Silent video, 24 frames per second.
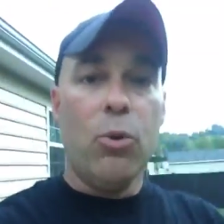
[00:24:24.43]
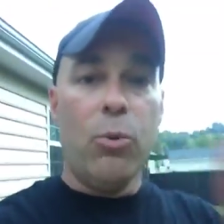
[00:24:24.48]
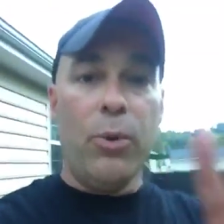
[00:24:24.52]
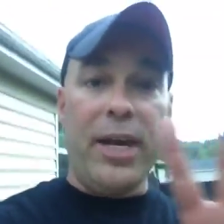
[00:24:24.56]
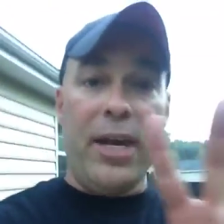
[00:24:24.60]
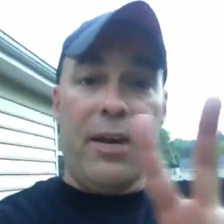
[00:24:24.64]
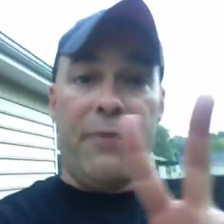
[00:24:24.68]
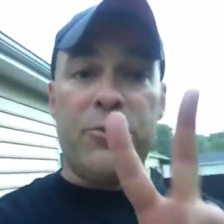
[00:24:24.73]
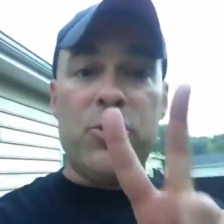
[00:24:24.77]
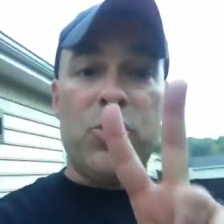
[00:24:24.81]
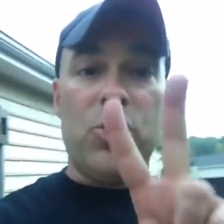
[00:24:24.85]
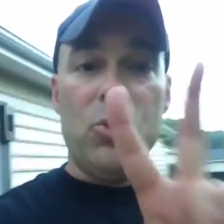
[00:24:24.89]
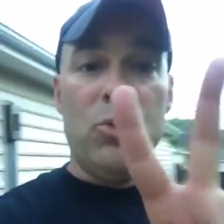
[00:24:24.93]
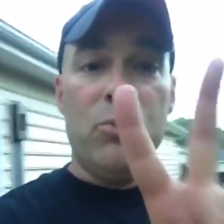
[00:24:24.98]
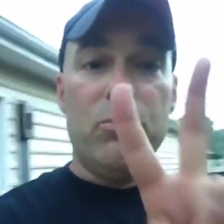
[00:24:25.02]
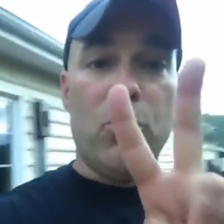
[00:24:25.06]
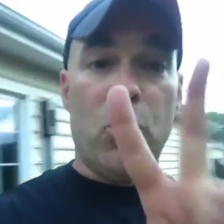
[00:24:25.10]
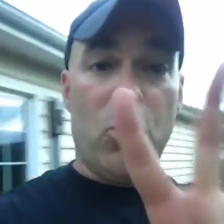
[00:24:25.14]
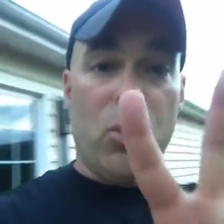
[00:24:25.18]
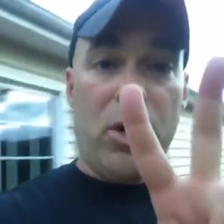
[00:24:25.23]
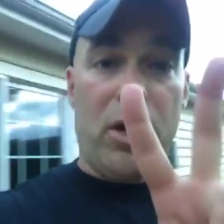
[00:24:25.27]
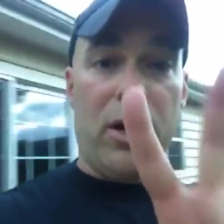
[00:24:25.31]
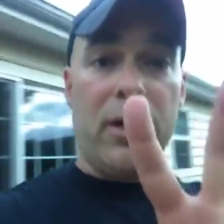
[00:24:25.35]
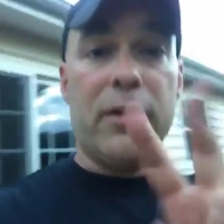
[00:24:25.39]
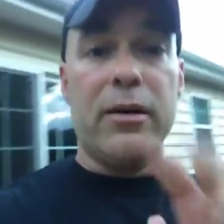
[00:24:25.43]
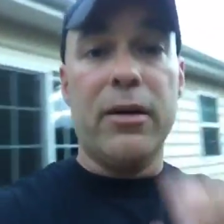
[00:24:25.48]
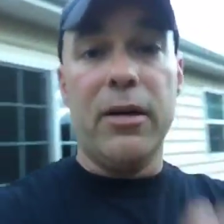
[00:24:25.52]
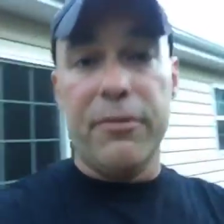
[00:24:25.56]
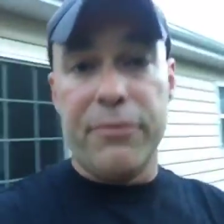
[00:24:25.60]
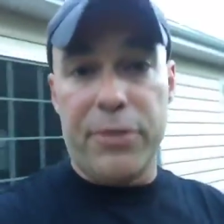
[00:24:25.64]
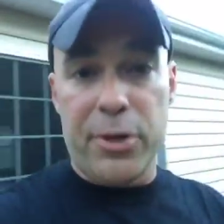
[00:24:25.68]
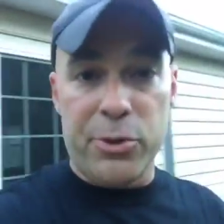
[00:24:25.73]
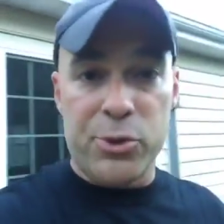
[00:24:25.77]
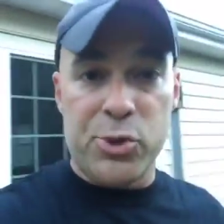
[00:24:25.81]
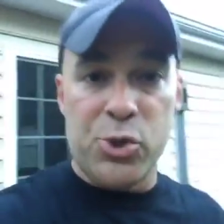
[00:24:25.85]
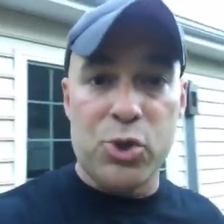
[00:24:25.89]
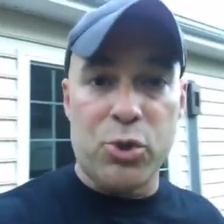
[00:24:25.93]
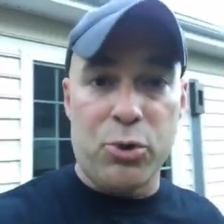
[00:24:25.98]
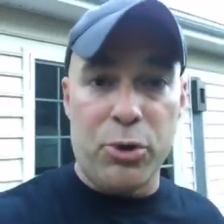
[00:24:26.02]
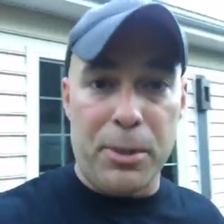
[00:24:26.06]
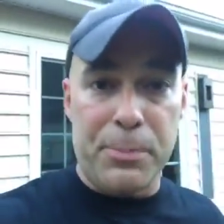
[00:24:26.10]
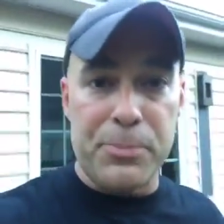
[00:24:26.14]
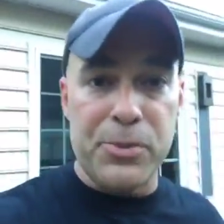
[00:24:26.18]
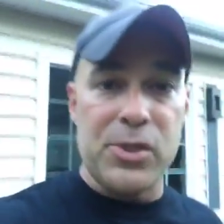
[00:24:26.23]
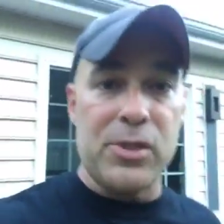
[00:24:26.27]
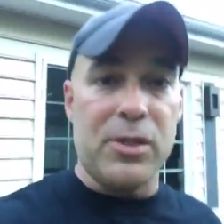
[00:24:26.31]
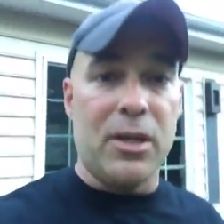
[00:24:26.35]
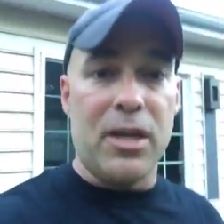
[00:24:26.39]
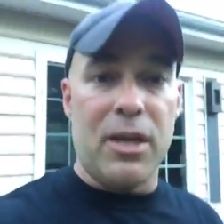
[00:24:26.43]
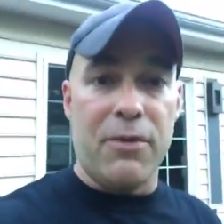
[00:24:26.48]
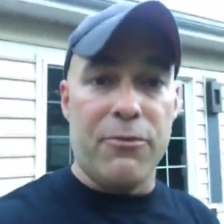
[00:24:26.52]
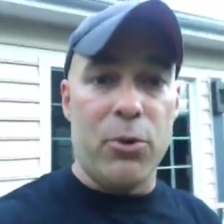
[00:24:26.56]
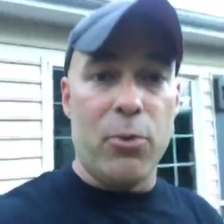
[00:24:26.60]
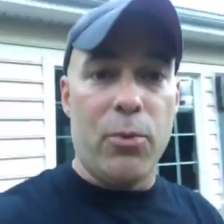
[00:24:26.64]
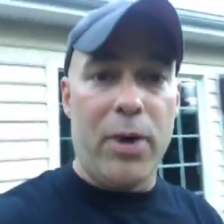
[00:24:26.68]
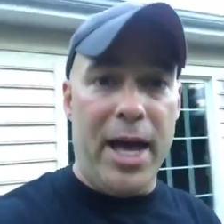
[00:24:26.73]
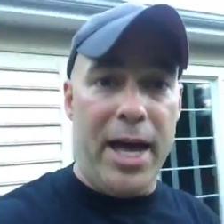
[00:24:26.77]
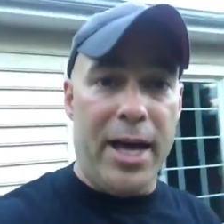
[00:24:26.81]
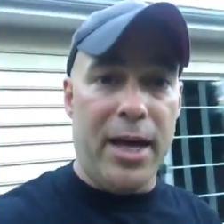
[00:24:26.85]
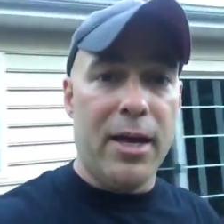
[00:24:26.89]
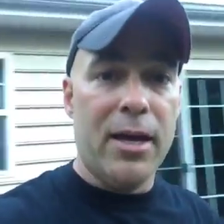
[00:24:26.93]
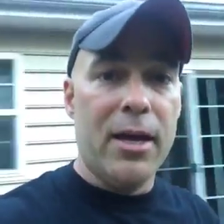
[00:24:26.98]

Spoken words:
We have two more of those scripts to give away.